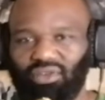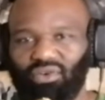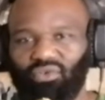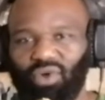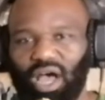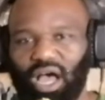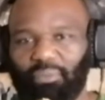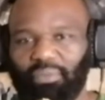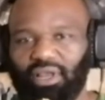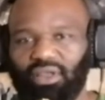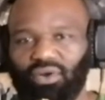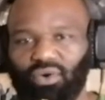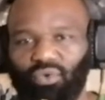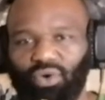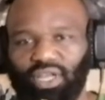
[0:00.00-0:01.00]
little rub, a
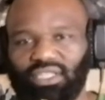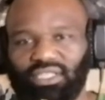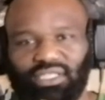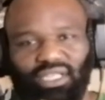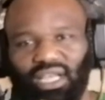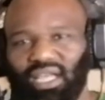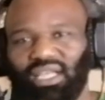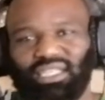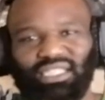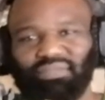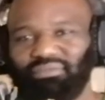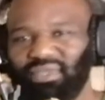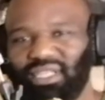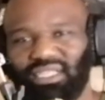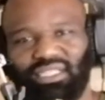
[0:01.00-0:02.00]
little rinse,
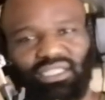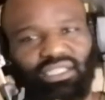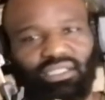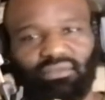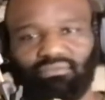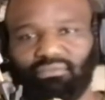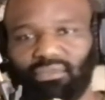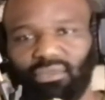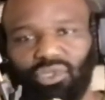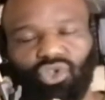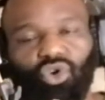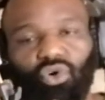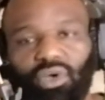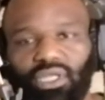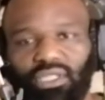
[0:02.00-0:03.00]
some, just
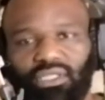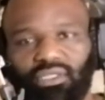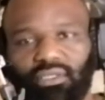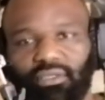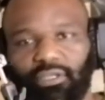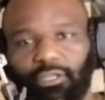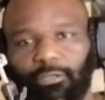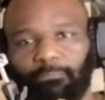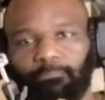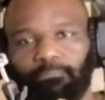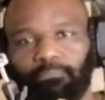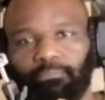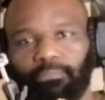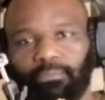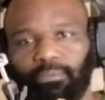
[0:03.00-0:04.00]
do it.
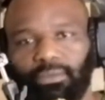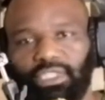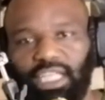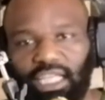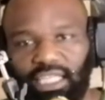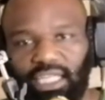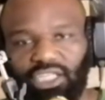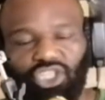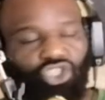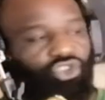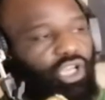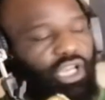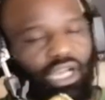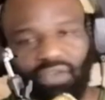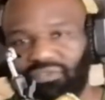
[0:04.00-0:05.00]
Take that
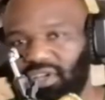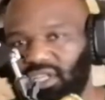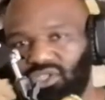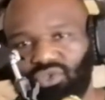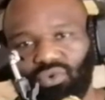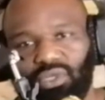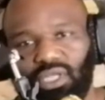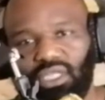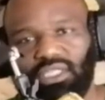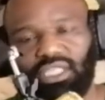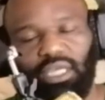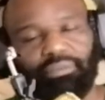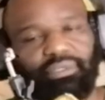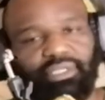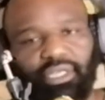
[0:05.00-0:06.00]
strain. I've got two
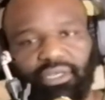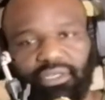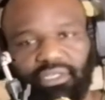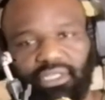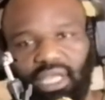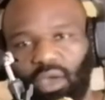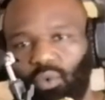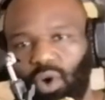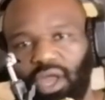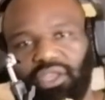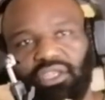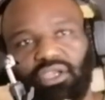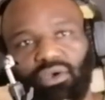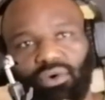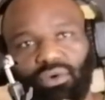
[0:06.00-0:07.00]
kids upstairs, a
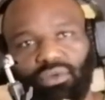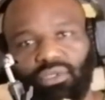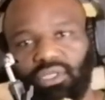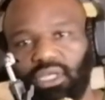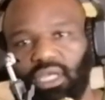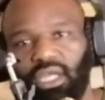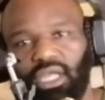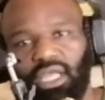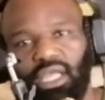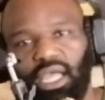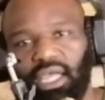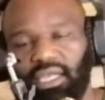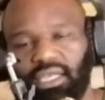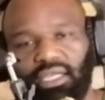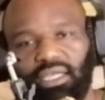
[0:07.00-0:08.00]
1 year old
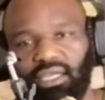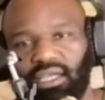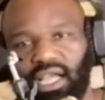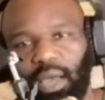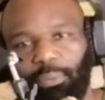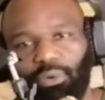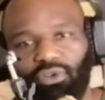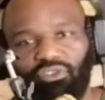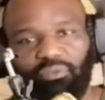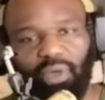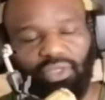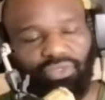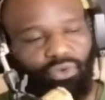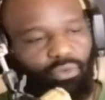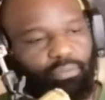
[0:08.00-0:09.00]
and a couple of
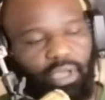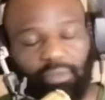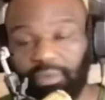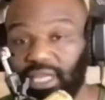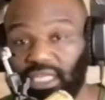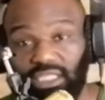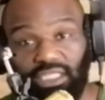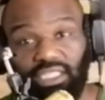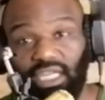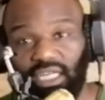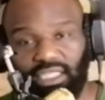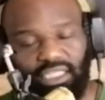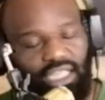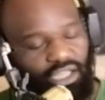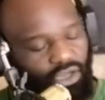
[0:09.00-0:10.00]
month old baby that she's
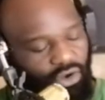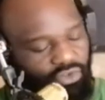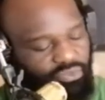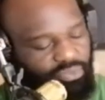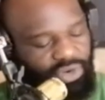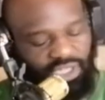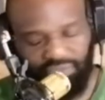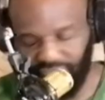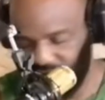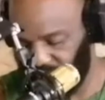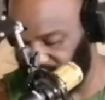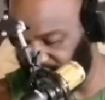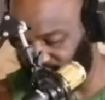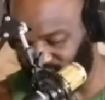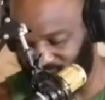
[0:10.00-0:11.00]
got to take care of,
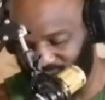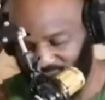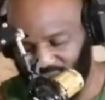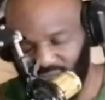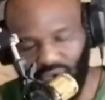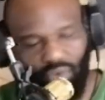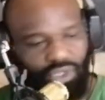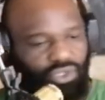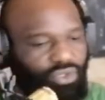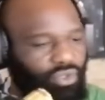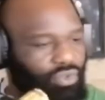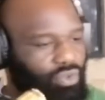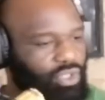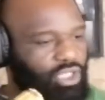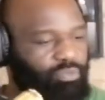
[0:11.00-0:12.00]
breastfeed this one. Theo wants to
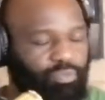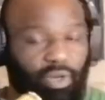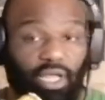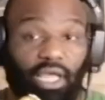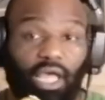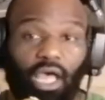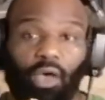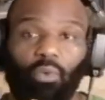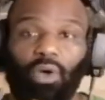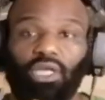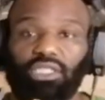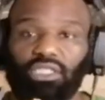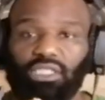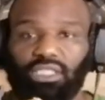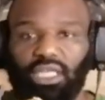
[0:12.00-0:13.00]
do this play
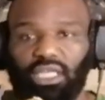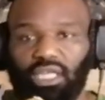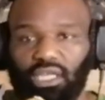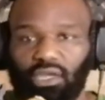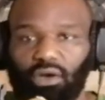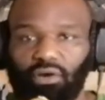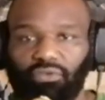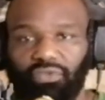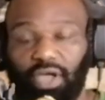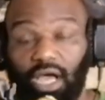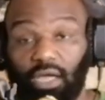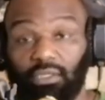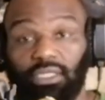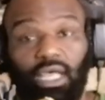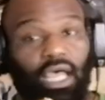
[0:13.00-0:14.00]
while she's taking care of the
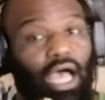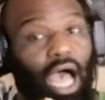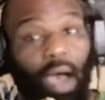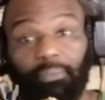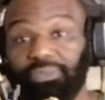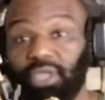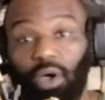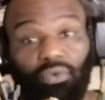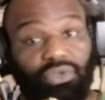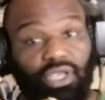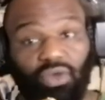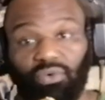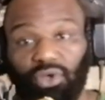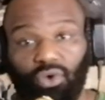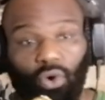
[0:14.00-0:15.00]
house. I'm down
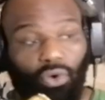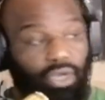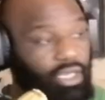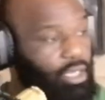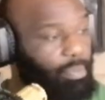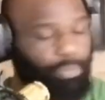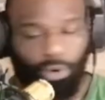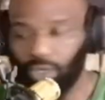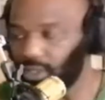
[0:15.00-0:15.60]
here recording the